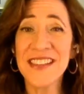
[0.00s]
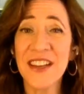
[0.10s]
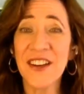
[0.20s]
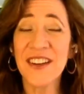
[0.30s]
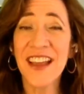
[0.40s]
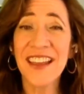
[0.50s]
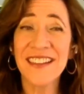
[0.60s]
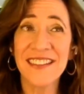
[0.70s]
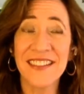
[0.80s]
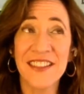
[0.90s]
is they're not
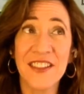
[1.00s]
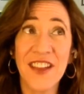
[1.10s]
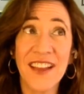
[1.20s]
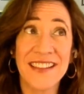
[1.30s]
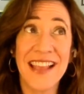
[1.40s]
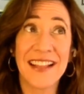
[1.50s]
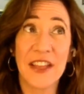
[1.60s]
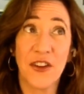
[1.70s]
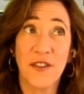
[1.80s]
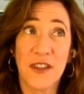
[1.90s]
they're not exactly
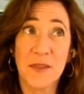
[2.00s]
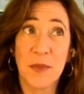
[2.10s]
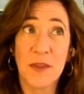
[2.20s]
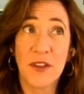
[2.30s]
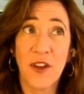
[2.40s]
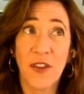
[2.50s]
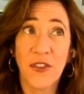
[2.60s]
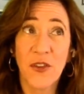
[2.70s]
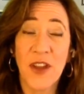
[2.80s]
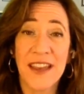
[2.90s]
good for us, but they're
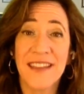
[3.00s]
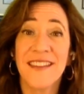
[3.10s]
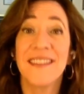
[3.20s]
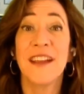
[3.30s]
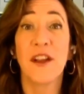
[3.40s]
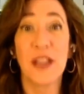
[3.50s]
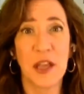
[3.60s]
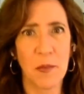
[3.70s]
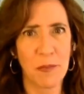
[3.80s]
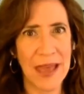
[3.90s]
also not necessarily
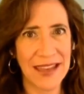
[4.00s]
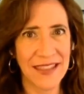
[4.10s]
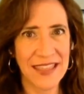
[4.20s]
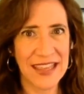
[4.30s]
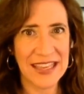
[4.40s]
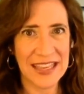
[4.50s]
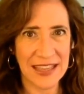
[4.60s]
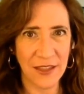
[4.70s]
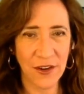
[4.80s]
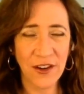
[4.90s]
a bad thing
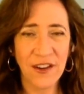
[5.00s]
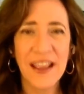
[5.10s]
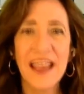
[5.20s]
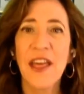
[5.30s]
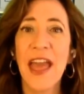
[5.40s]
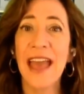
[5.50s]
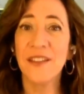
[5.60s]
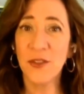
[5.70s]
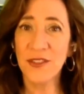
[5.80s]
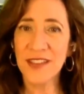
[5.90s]
either.
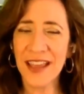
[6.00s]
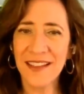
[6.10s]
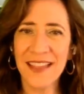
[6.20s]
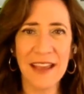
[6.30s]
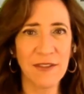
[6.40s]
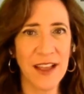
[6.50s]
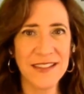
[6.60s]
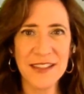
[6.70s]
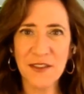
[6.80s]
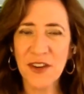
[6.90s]
As you said, they have lots
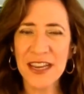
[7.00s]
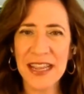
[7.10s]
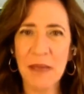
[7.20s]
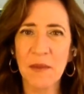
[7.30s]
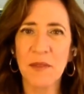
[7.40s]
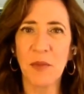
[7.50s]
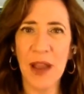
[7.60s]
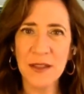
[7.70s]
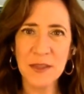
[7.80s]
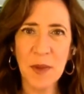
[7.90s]
of different names
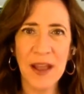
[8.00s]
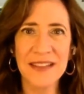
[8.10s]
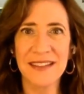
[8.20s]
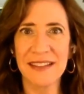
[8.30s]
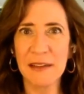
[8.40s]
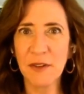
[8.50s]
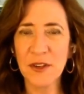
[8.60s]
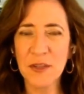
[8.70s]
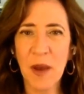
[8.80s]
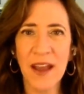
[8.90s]
brown spots, liver
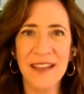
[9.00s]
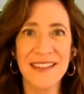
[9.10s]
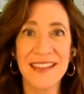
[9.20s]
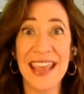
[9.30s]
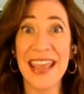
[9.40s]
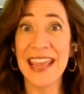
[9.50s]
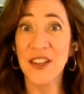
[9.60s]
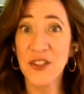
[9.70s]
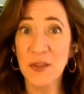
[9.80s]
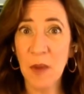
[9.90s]
spots,
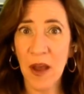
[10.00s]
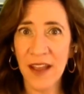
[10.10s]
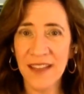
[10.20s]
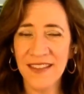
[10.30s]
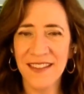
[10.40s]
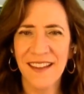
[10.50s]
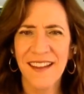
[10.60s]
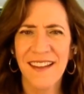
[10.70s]
age spots.